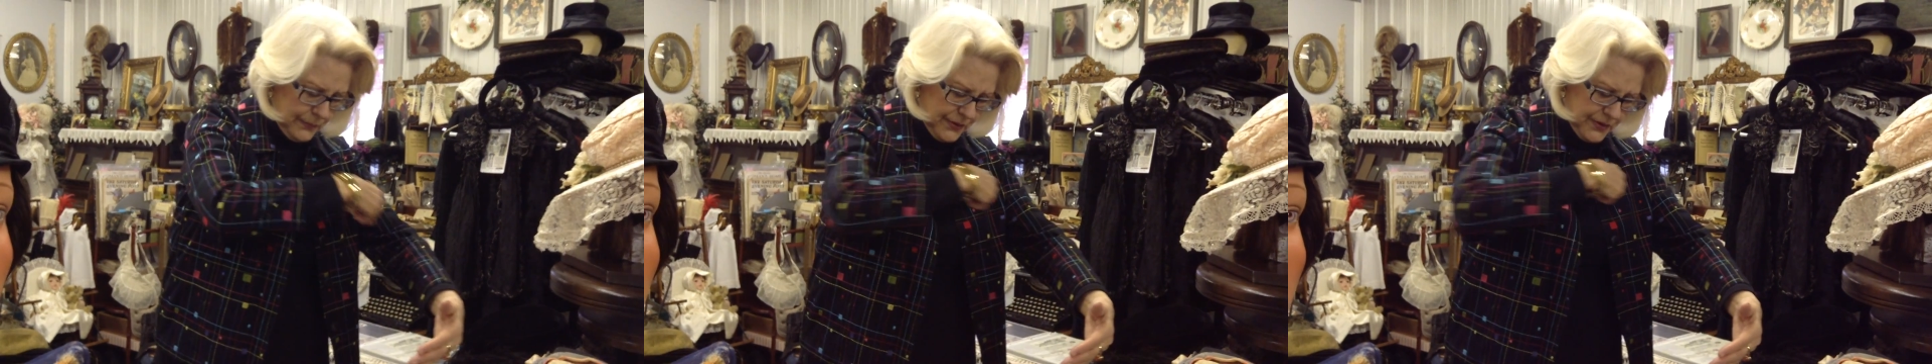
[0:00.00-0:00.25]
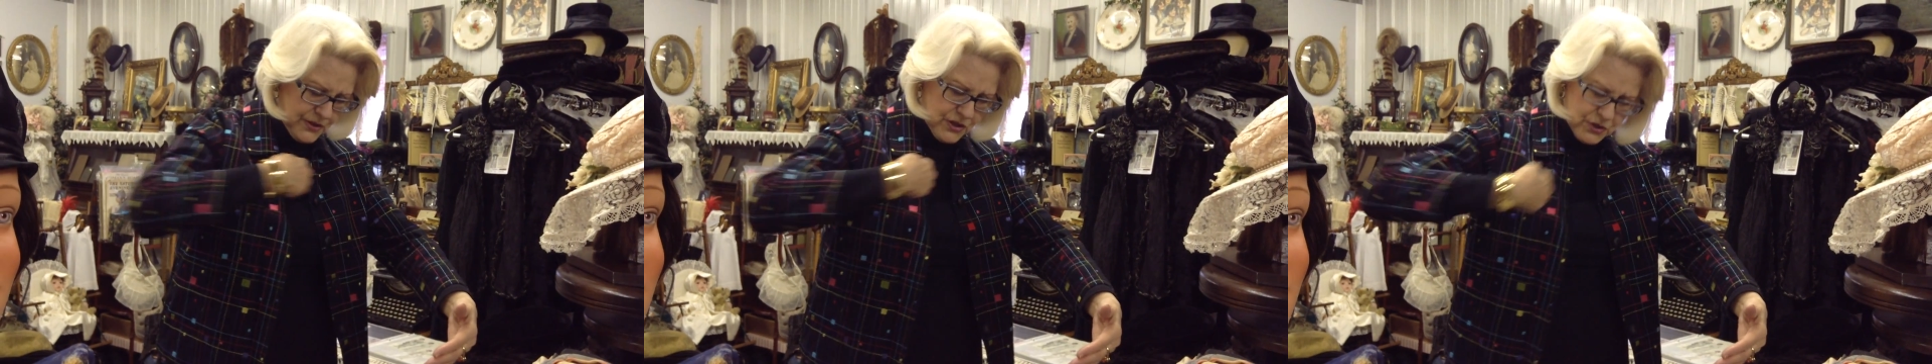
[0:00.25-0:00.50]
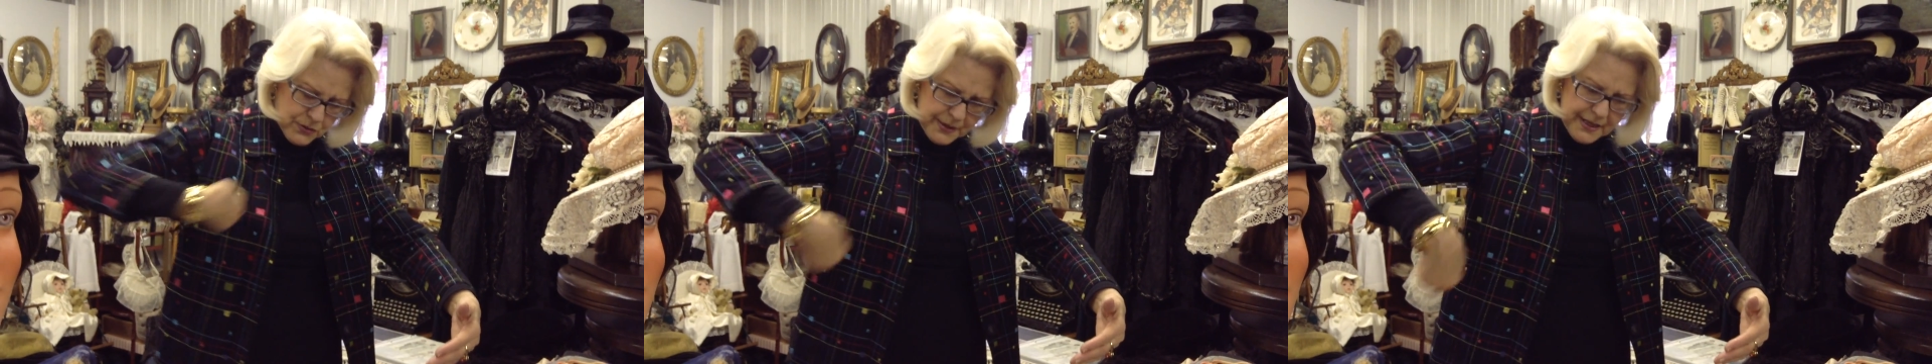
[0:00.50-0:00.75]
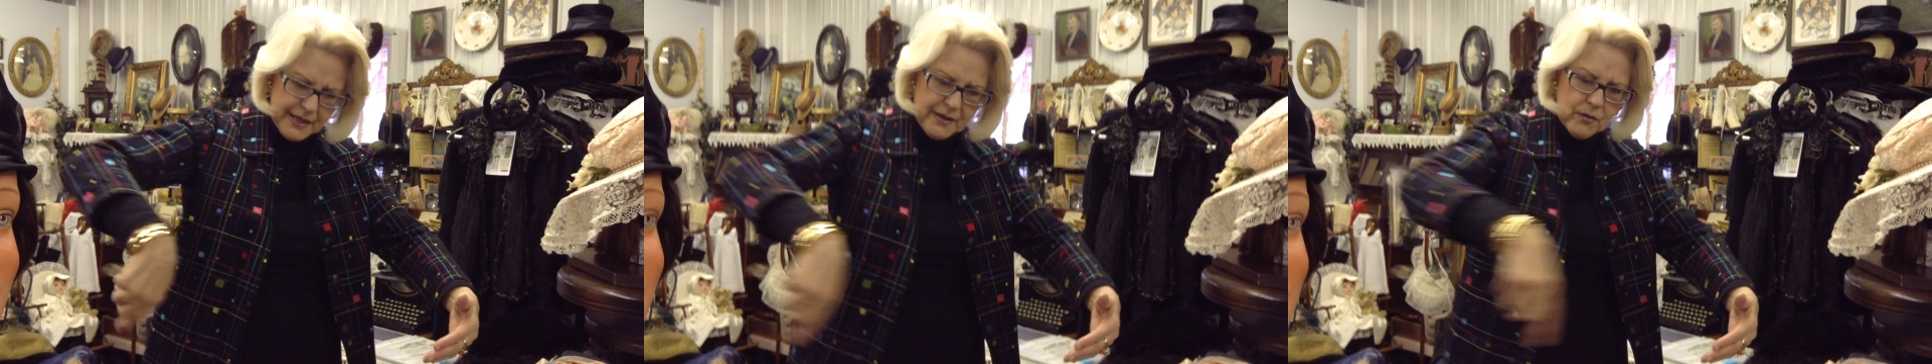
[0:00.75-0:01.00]
with a
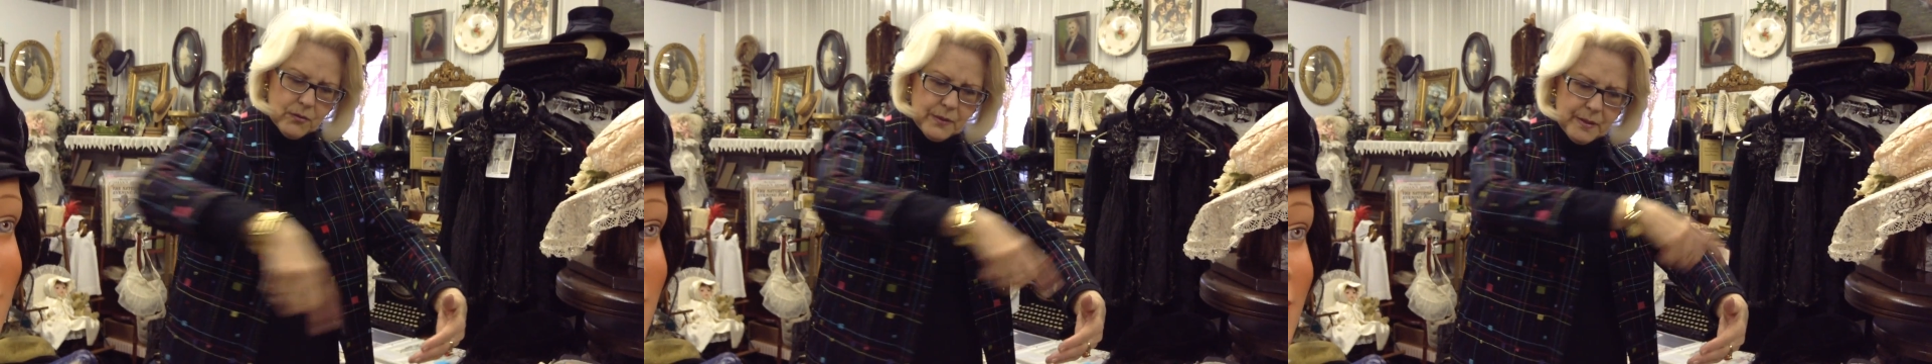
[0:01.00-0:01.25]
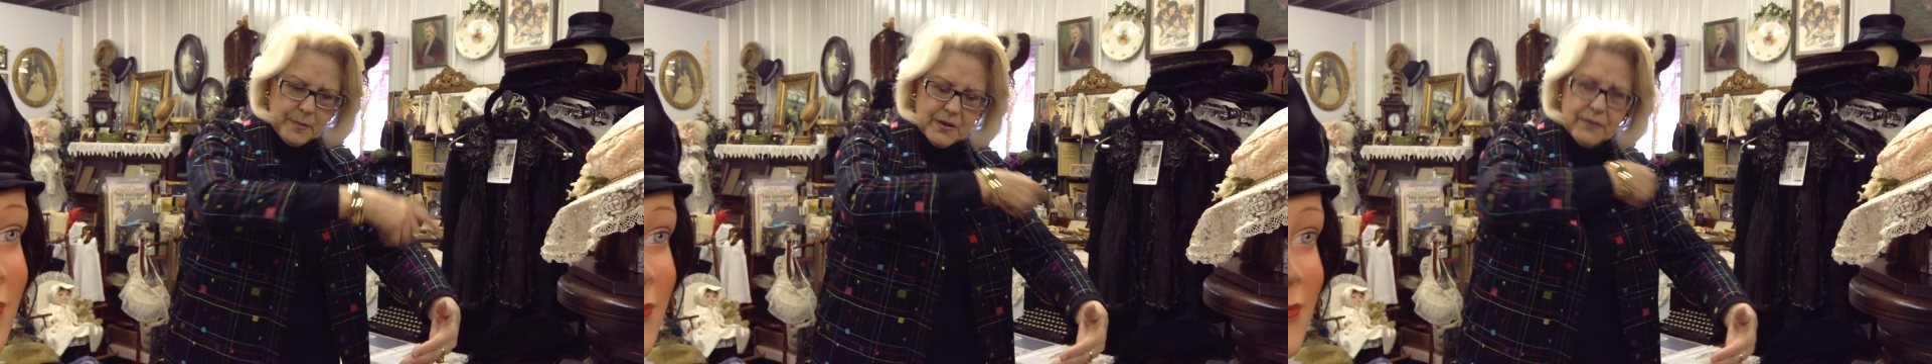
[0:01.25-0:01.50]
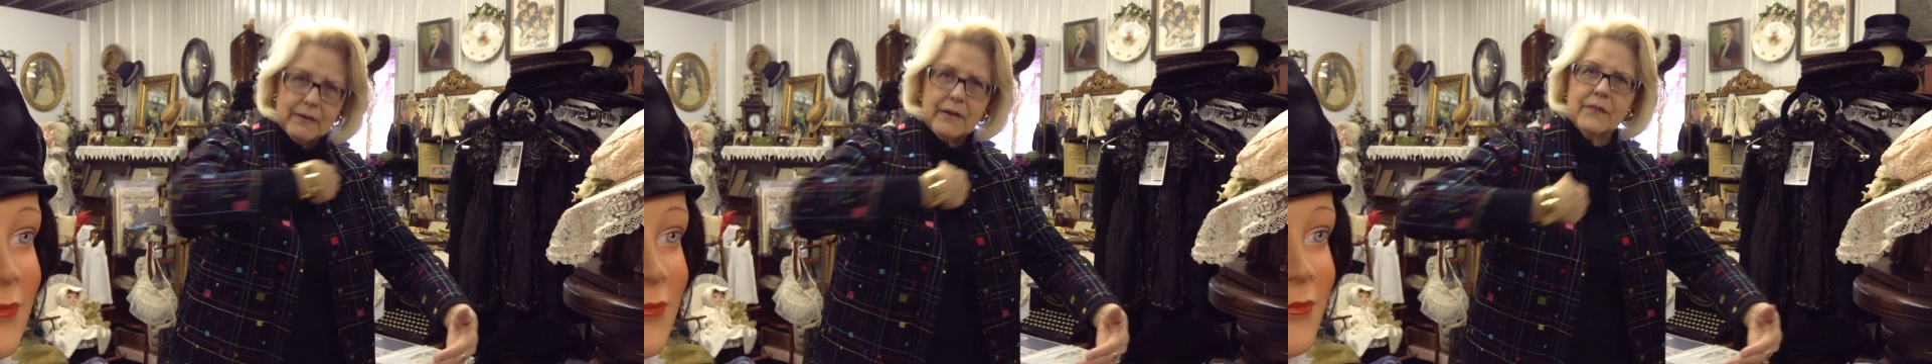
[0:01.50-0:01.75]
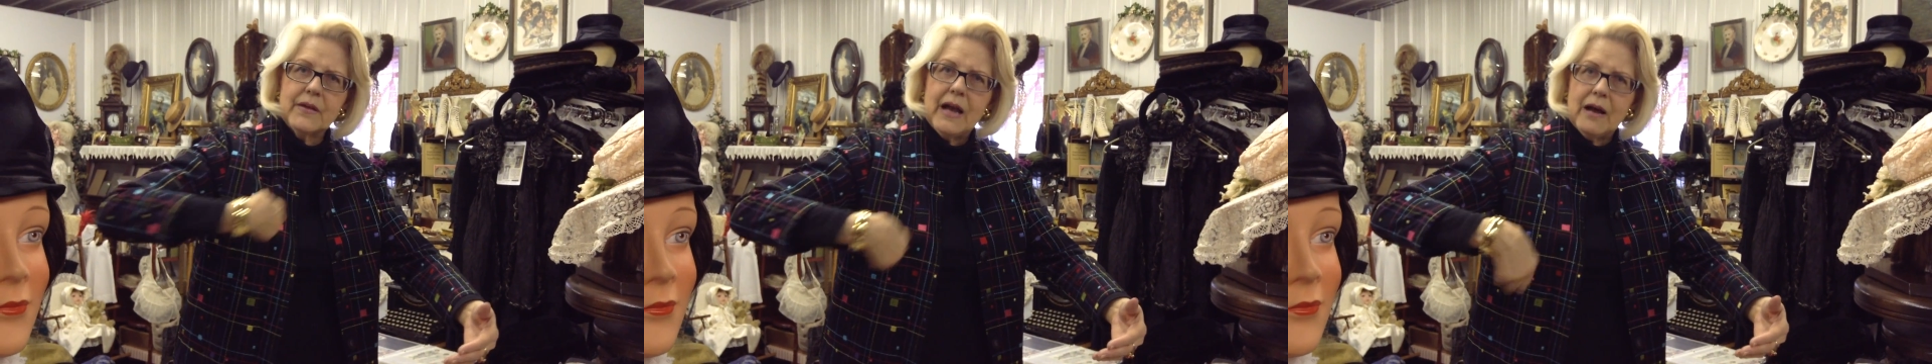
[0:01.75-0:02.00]
string or ribbon
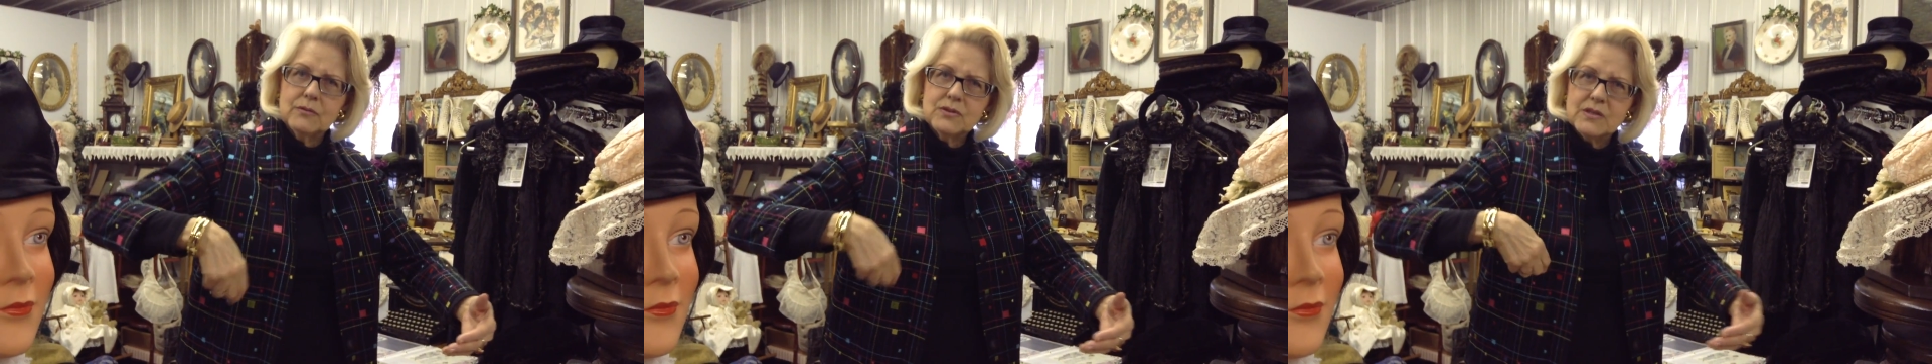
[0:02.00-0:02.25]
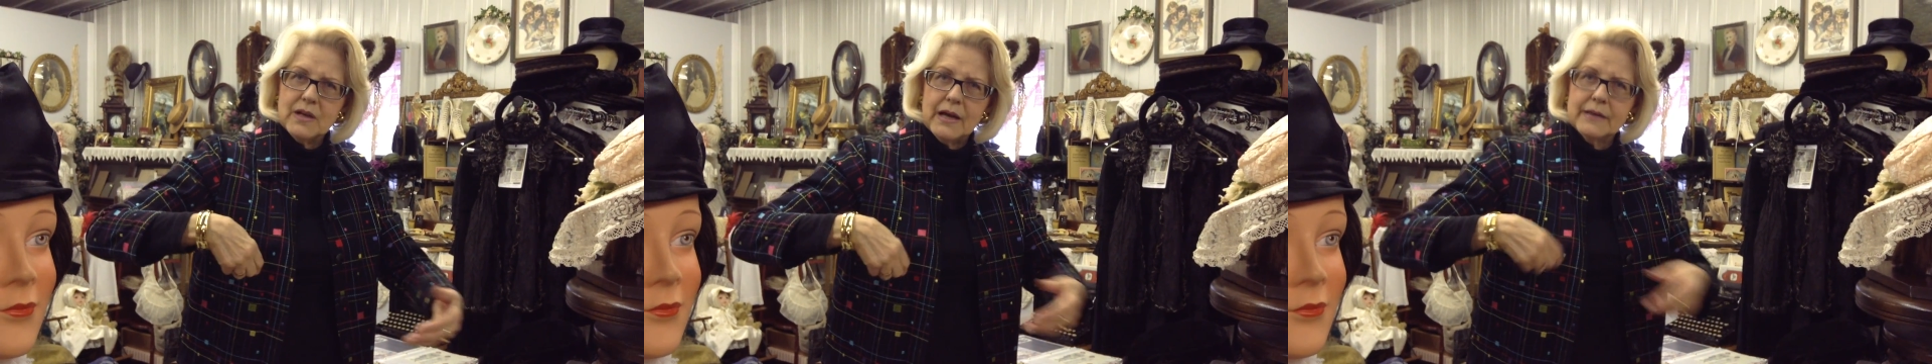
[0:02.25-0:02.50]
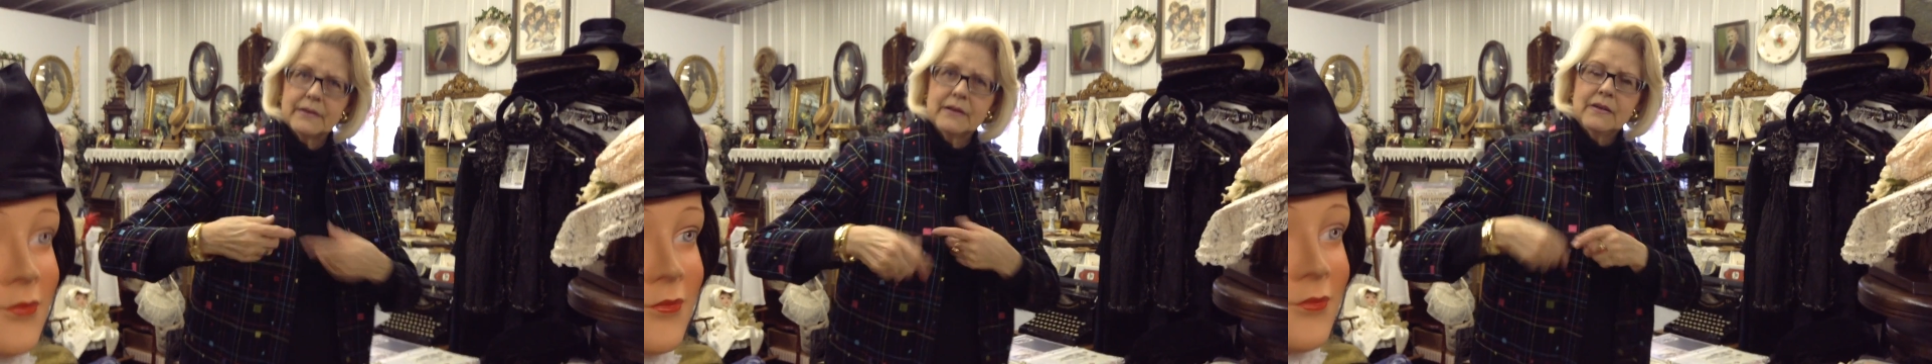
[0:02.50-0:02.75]
around the outside.